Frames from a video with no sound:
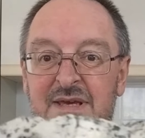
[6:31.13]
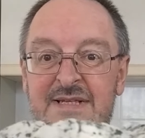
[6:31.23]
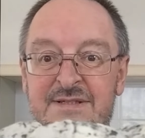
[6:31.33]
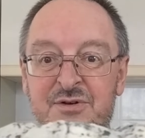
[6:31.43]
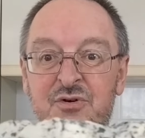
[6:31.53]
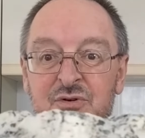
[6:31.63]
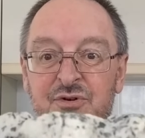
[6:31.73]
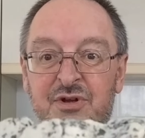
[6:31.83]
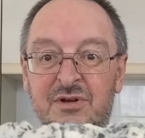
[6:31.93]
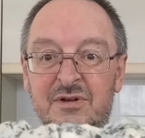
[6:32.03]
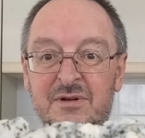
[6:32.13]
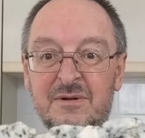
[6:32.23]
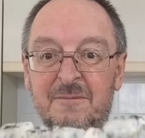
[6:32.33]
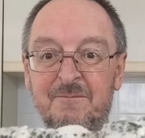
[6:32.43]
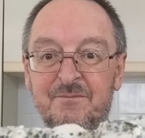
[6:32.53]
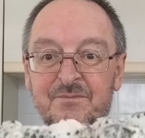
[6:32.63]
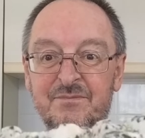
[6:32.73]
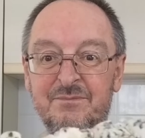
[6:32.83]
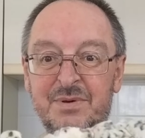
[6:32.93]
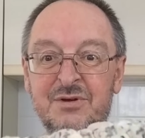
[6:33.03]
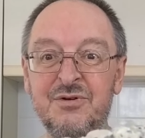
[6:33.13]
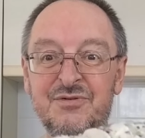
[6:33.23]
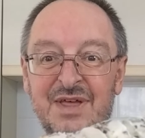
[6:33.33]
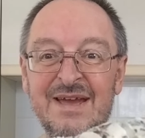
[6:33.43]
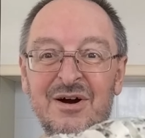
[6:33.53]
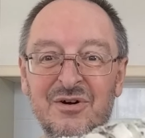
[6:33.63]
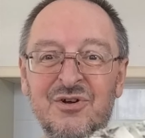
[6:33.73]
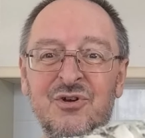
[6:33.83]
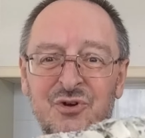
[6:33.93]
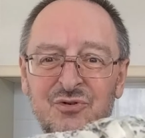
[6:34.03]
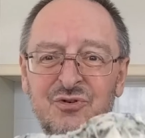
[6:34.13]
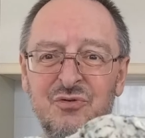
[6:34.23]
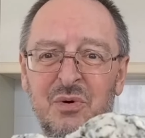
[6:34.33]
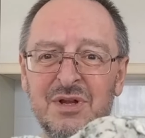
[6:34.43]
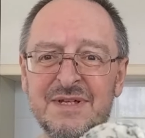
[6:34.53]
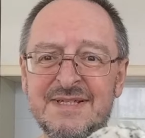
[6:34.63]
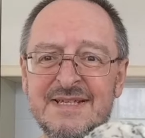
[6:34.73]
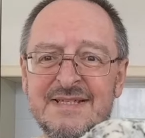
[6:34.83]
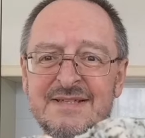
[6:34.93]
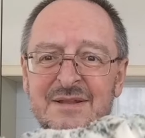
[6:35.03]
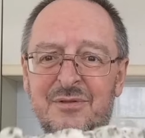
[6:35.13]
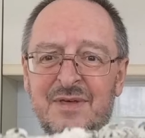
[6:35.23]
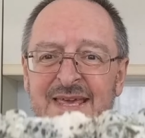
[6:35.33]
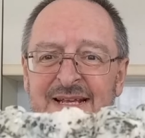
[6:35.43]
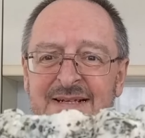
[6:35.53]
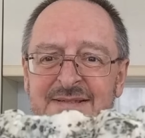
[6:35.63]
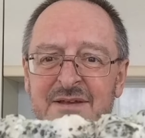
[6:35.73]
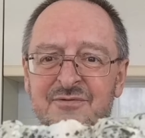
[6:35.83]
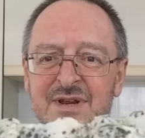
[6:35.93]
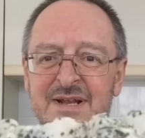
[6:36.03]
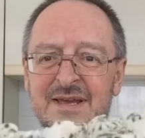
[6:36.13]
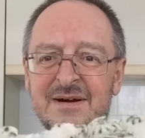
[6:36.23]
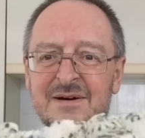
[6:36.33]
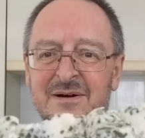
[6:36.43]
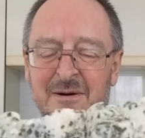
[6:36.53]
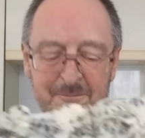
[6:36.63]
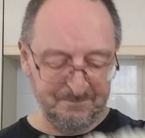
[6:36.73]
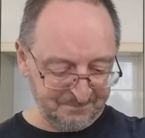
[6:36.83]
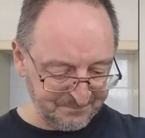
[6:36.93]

is good because they are good quality things. They really are.